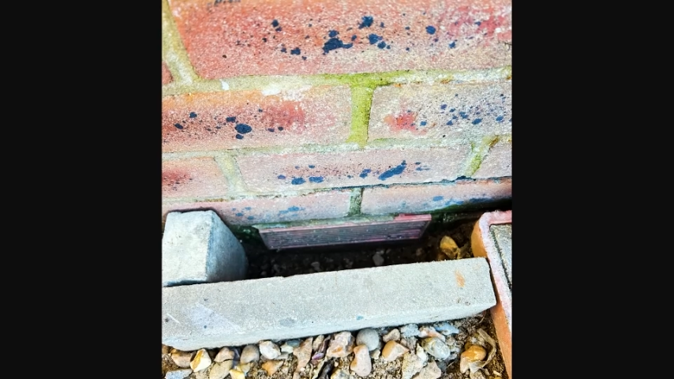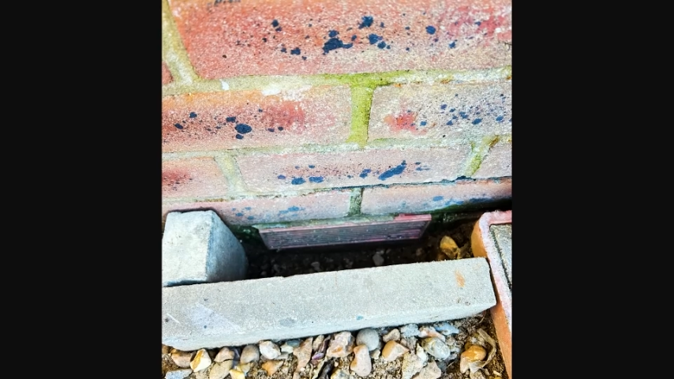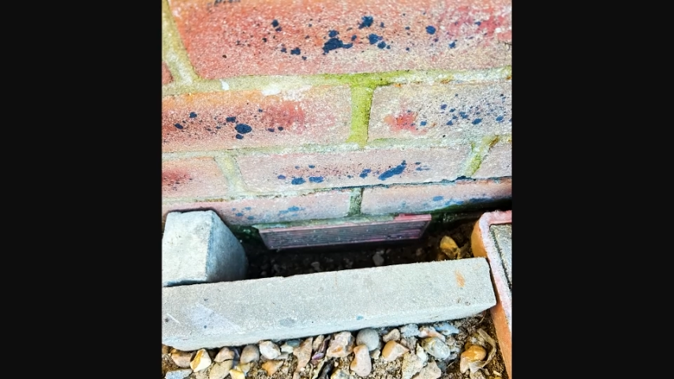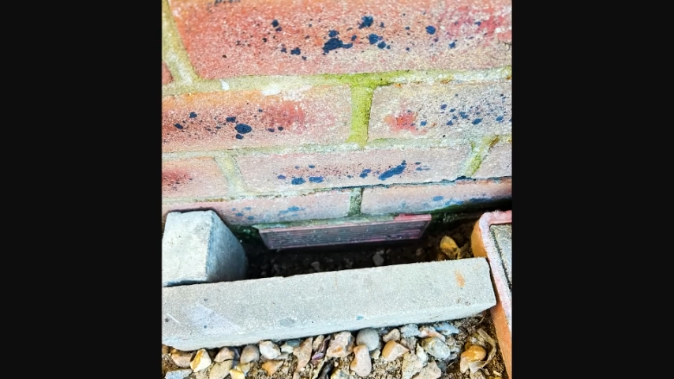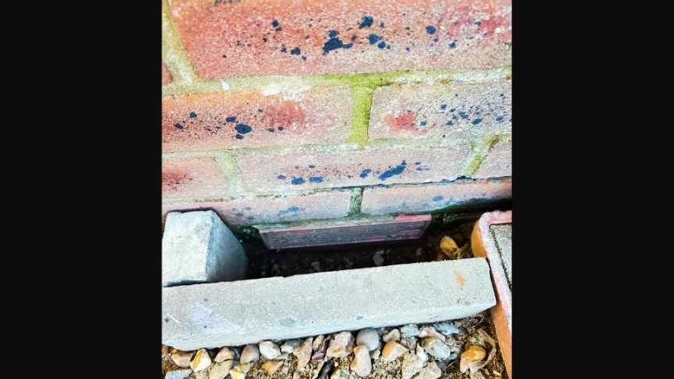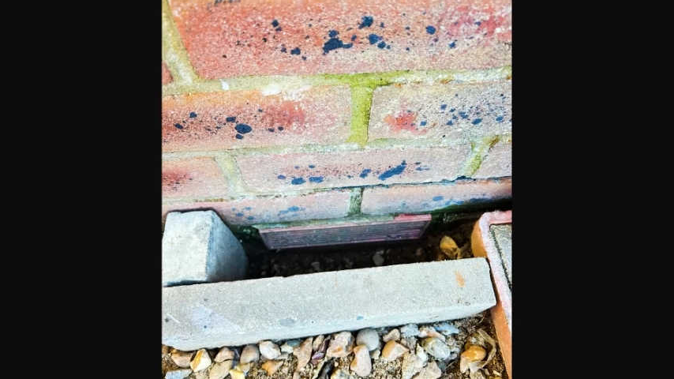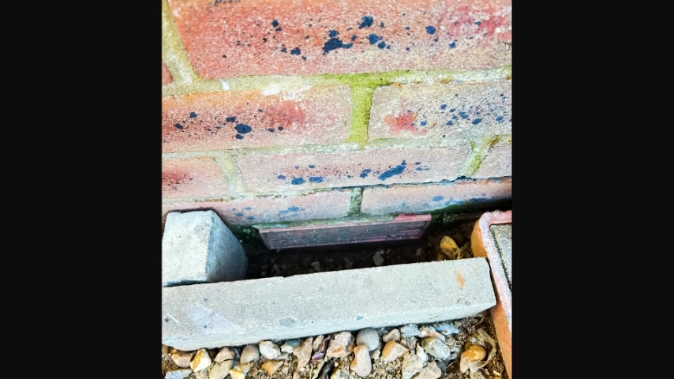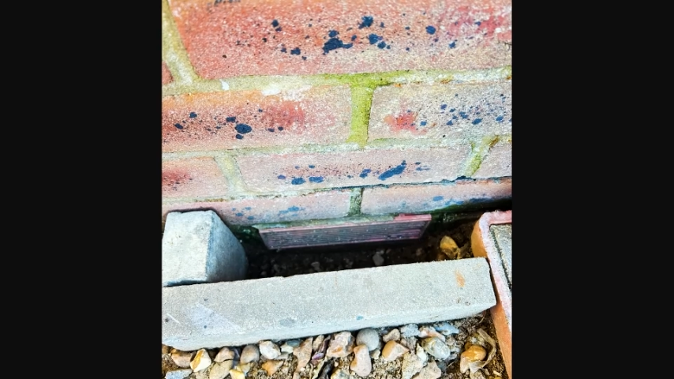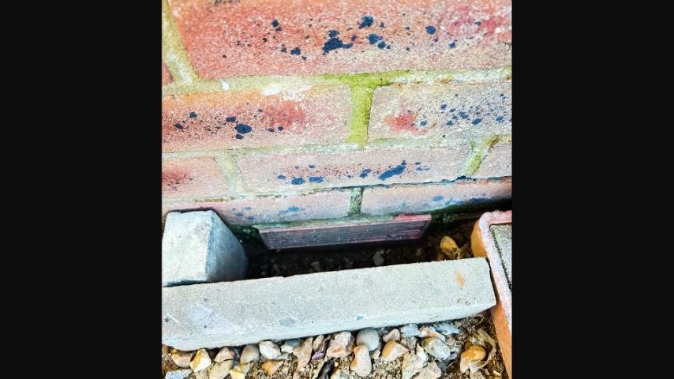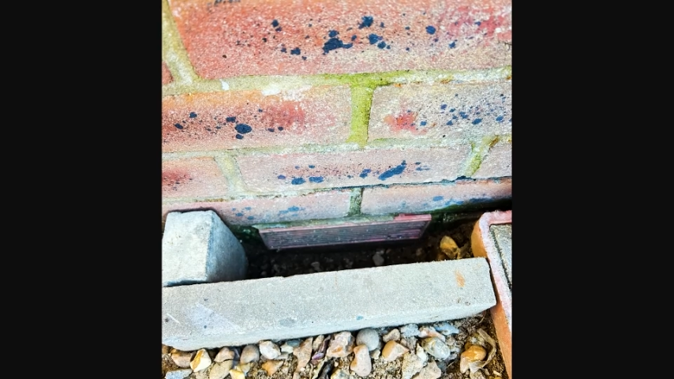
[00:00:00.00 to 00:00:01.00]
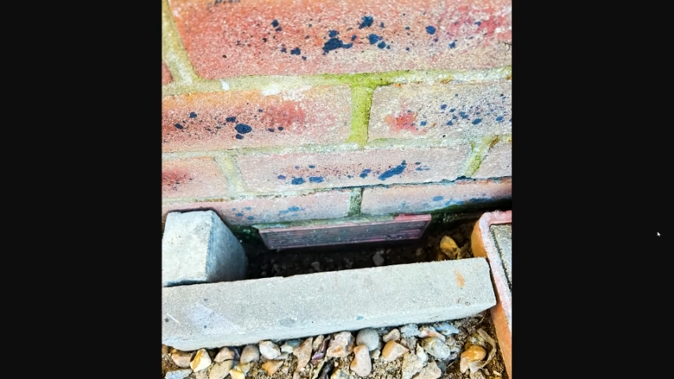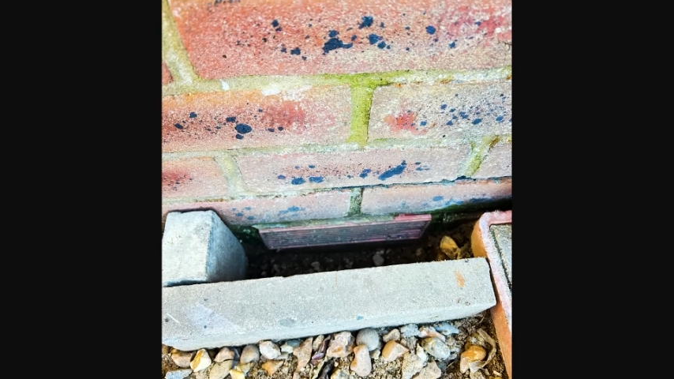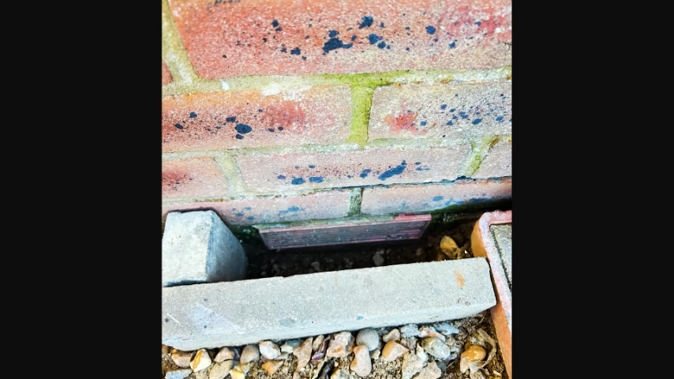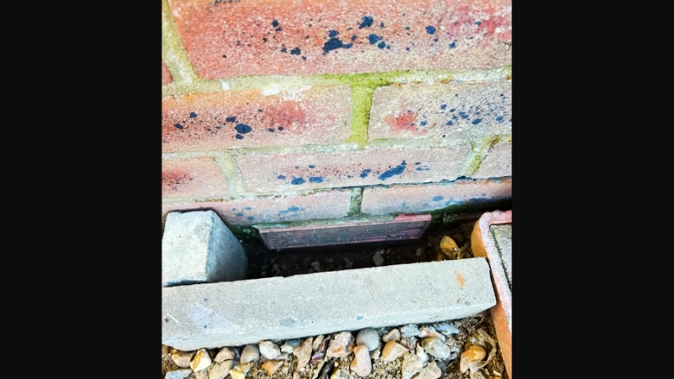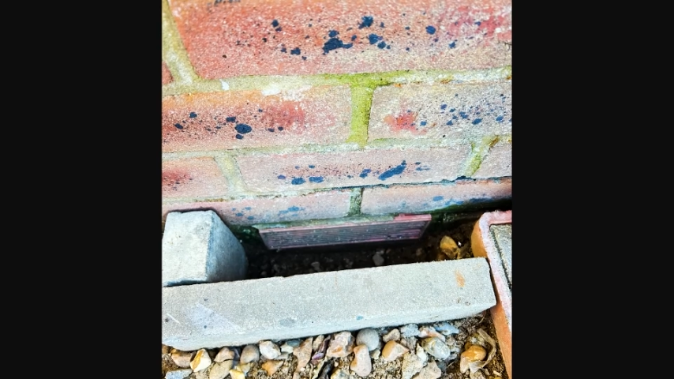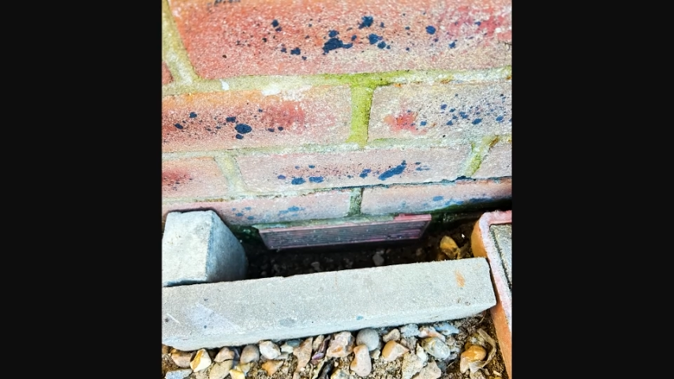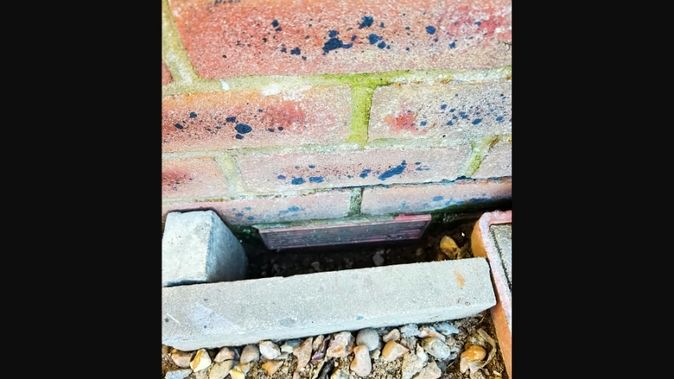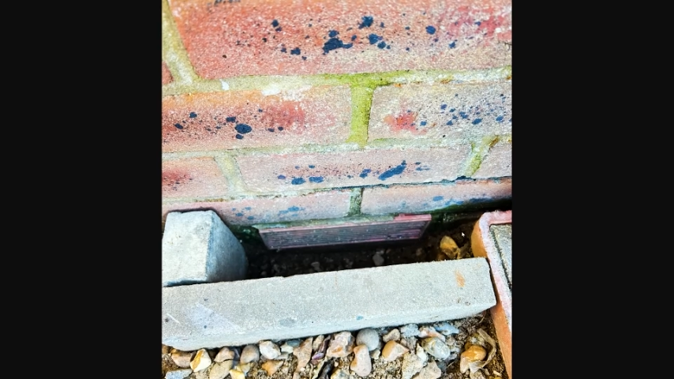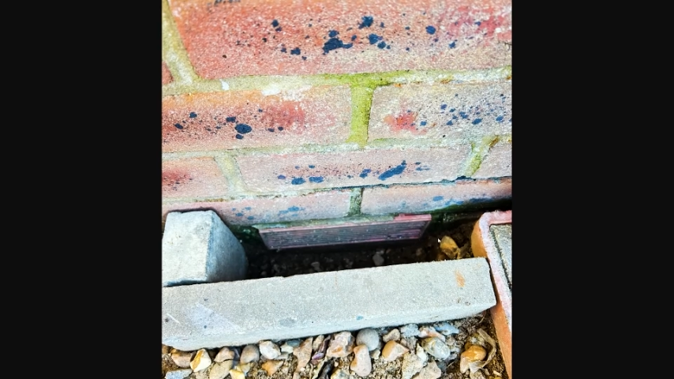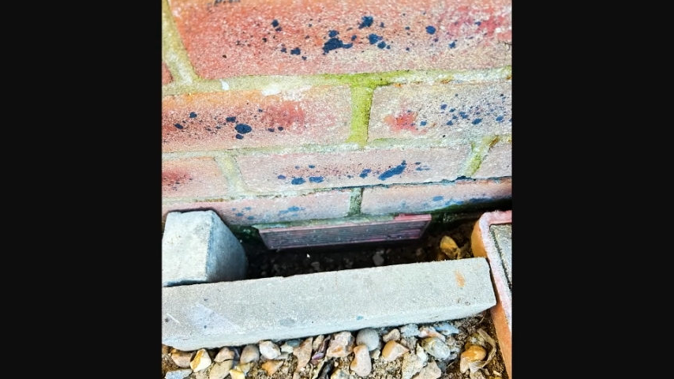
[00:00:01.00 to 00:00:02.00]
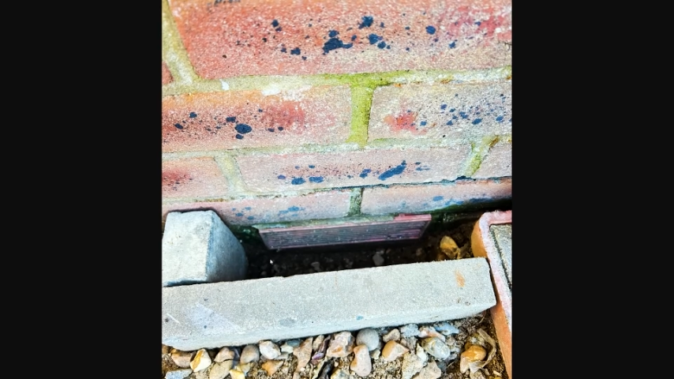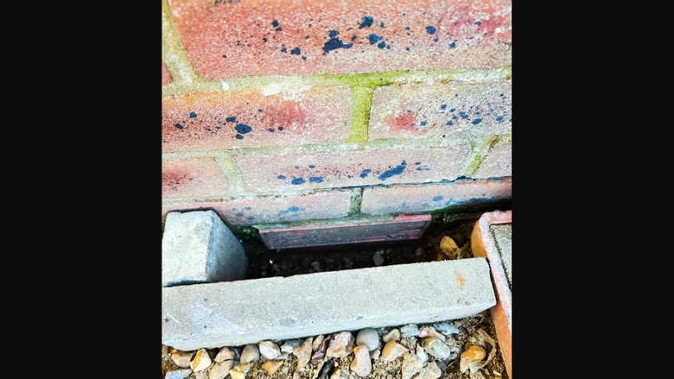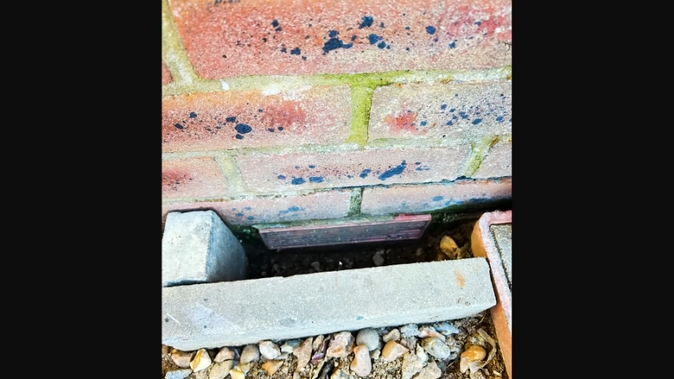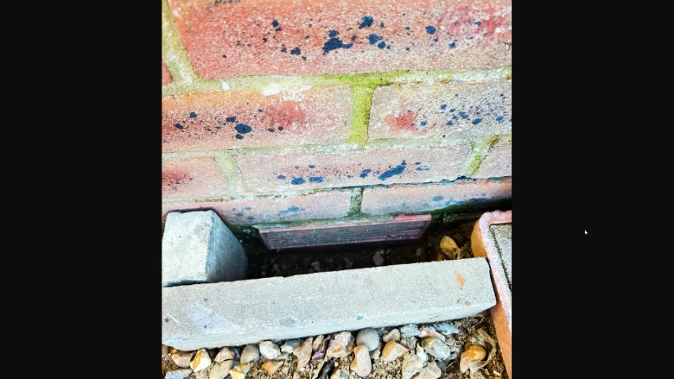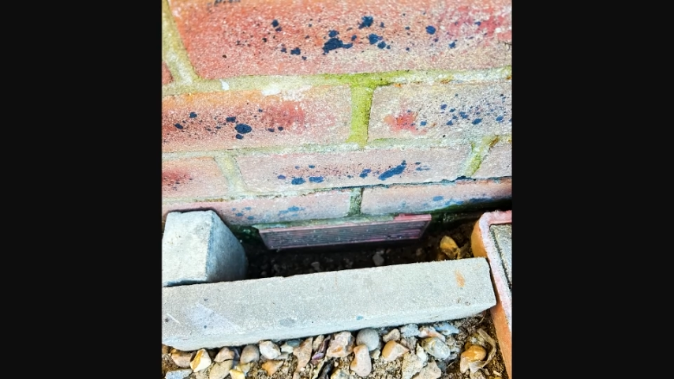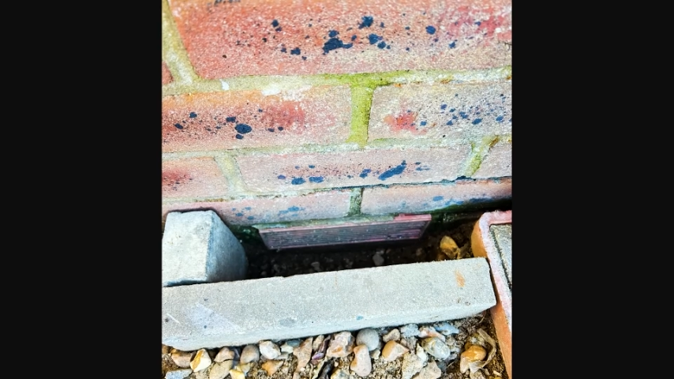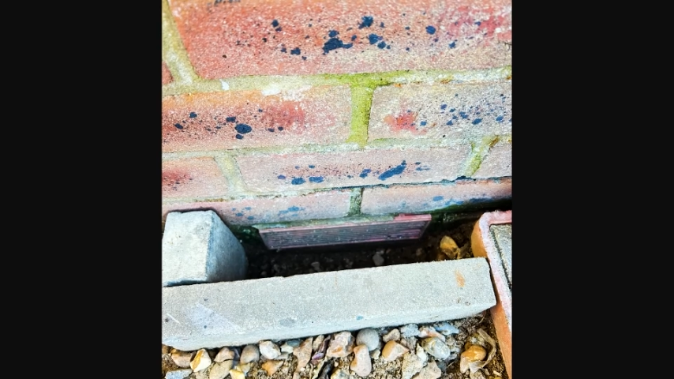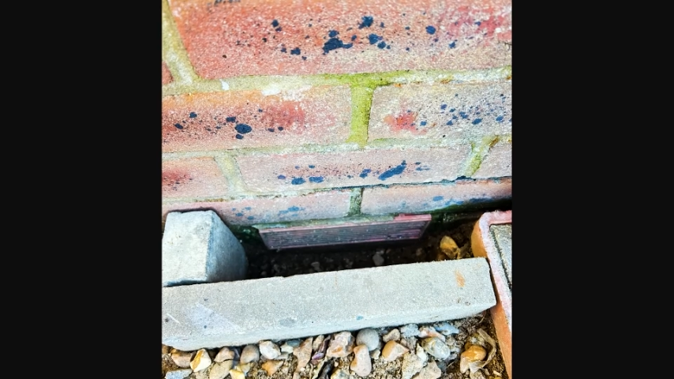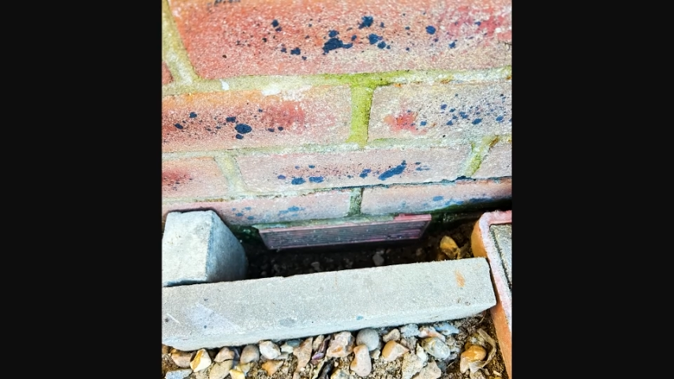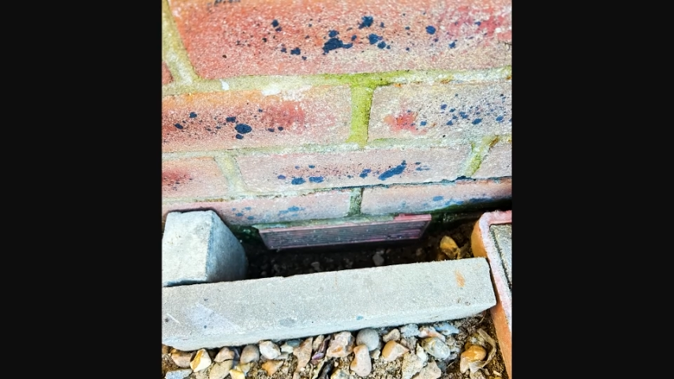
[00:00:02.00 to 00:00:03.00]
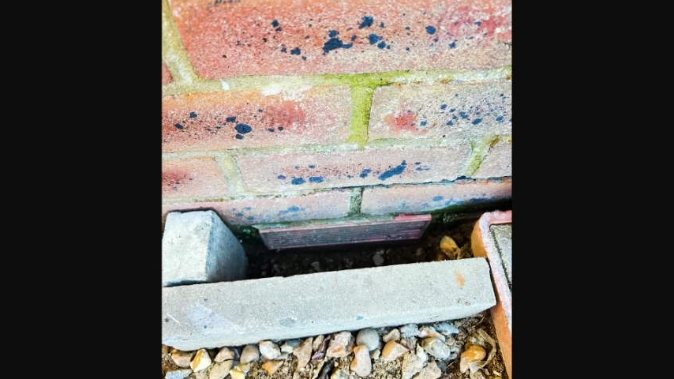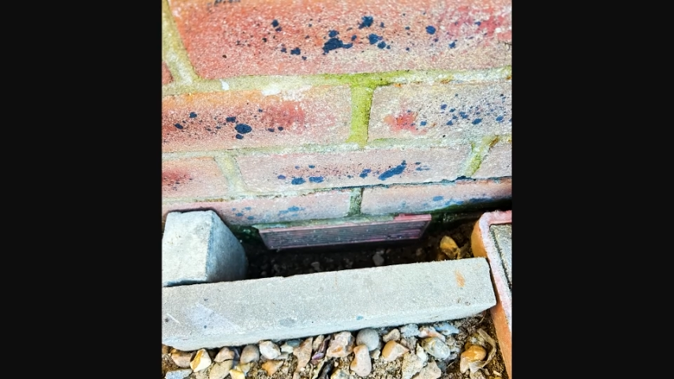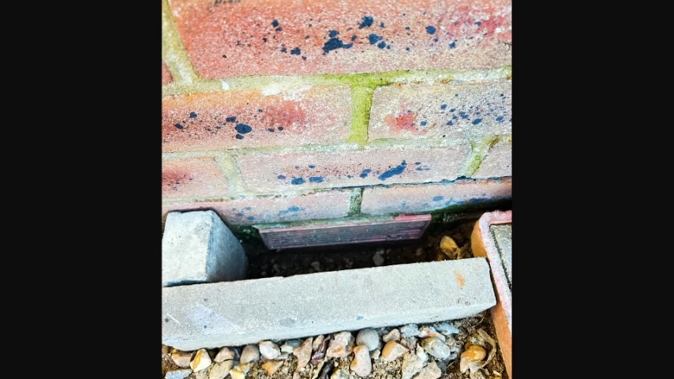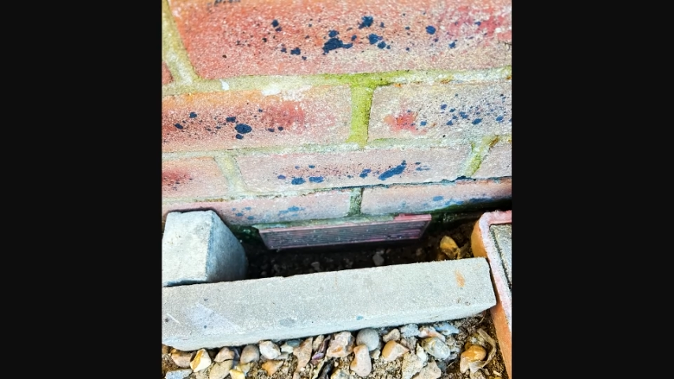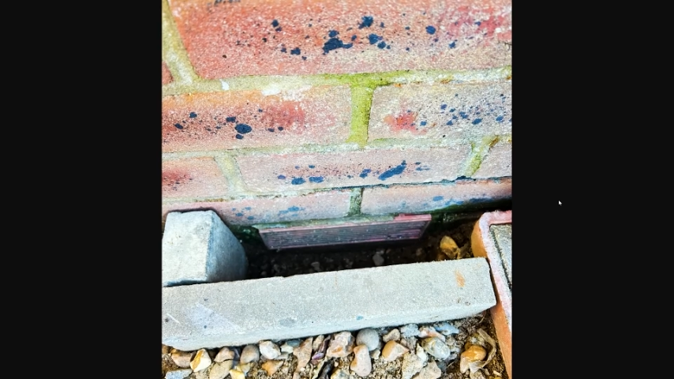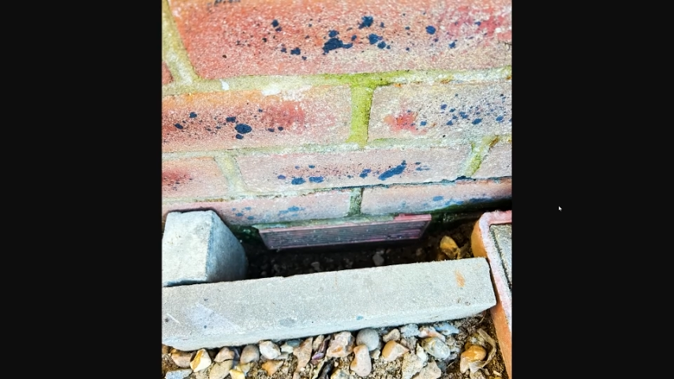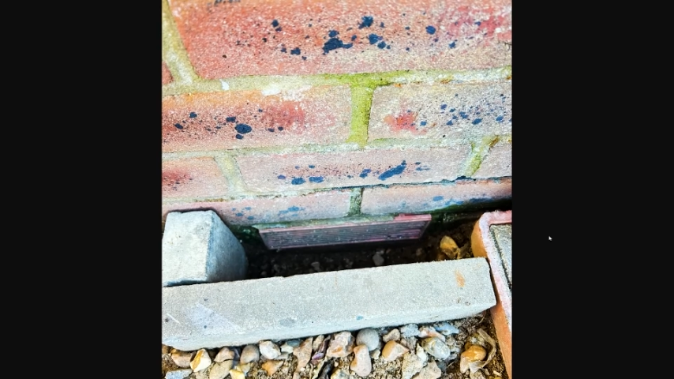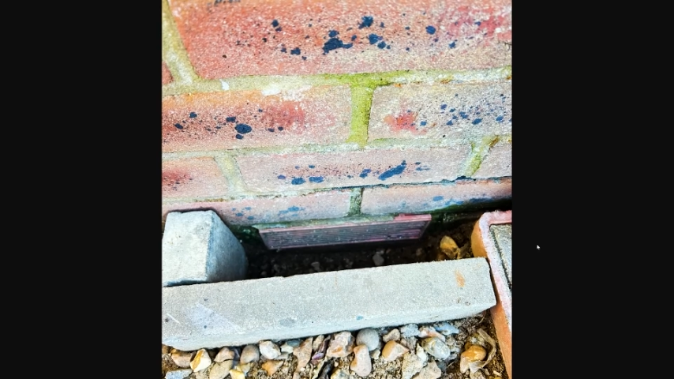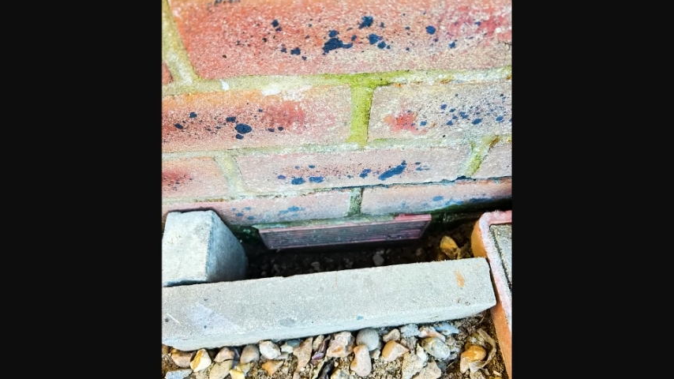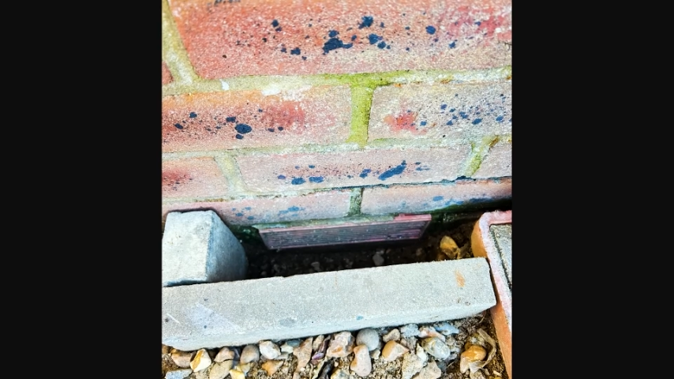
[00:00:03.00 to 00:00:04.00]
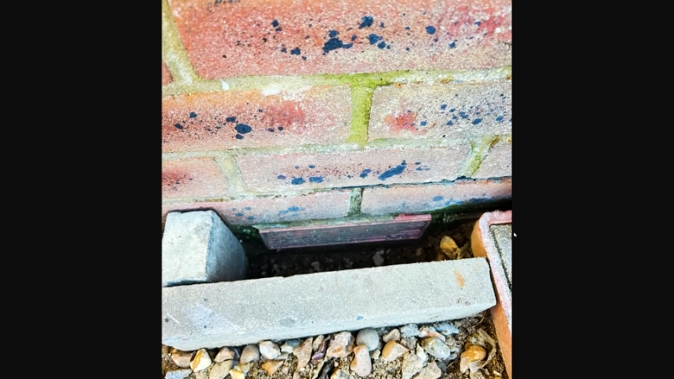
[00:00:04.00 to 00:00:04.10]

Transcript: No face is visible, so there are no lips to read.